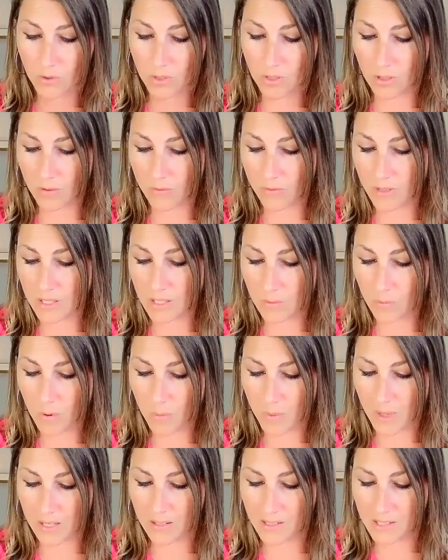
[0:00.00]
serve this
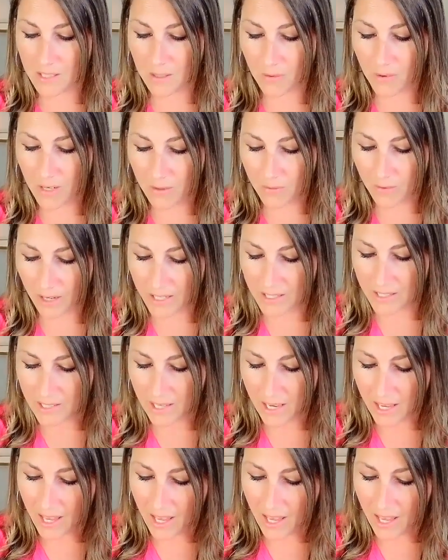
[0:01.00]
woman? So anyways,